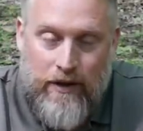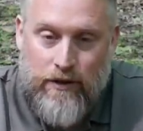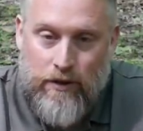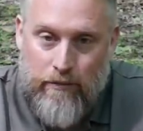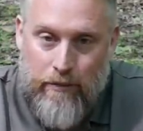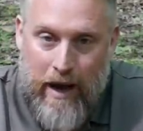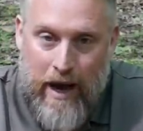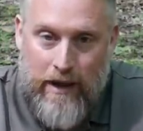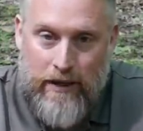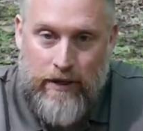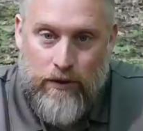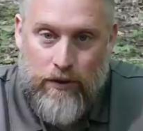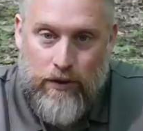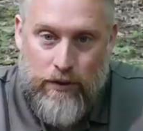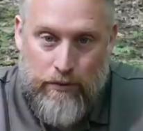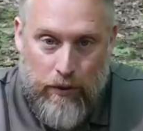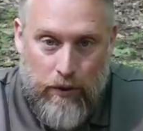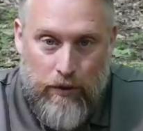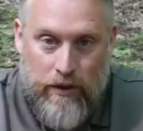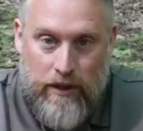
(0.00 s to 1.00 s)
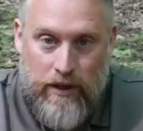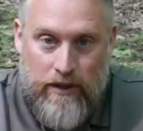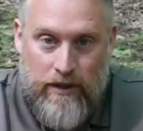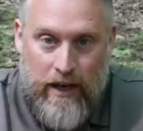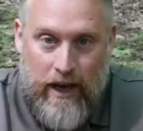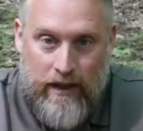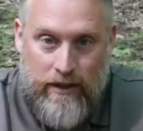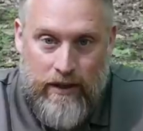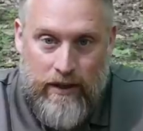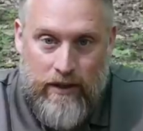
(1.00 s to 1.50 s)
Manual, Small Unit
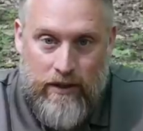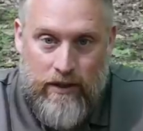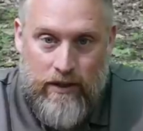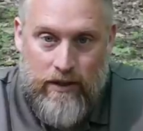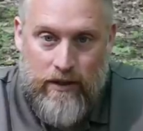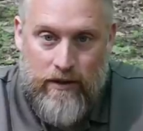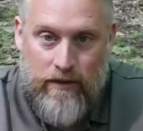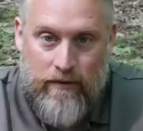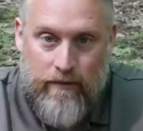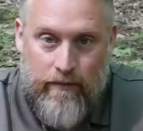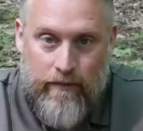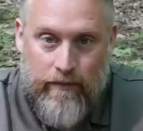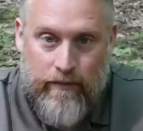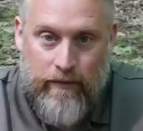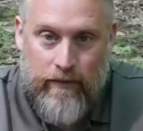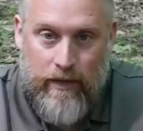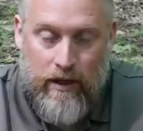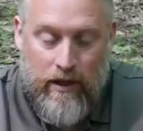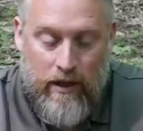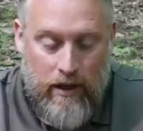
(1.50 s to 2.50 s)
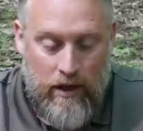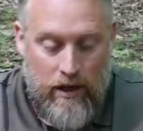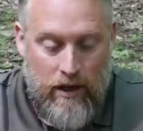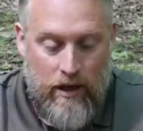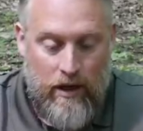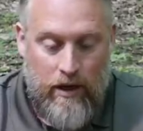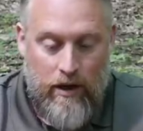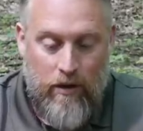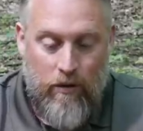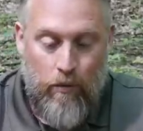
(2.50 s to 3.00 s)
Tactics.
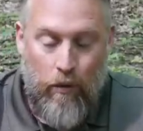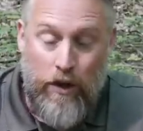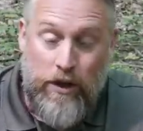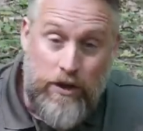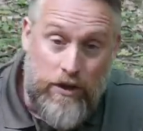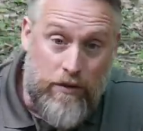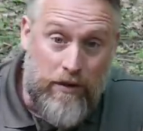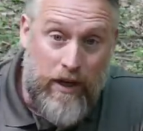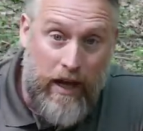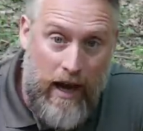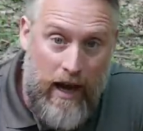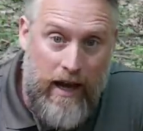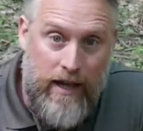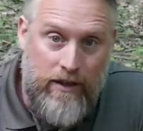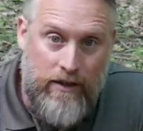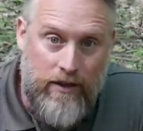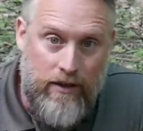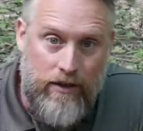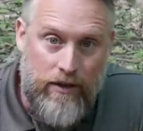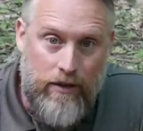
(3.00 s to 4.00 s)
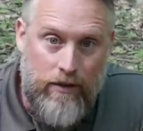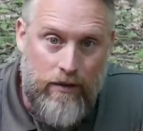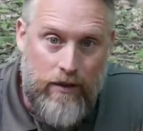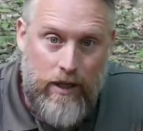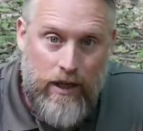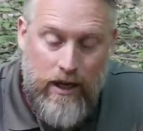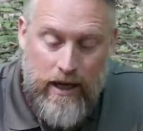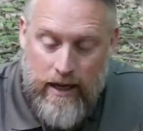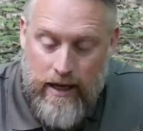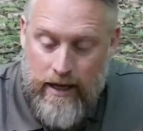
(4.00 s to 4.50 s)
What you can do
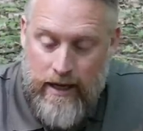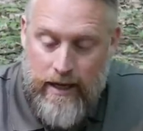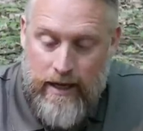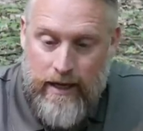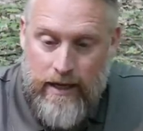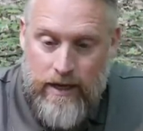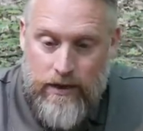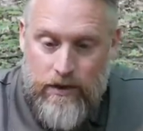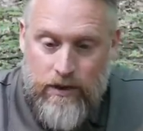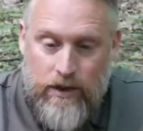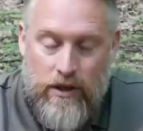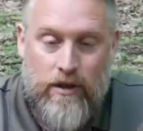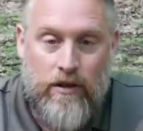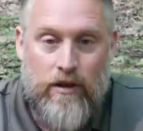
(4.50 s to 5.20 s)
is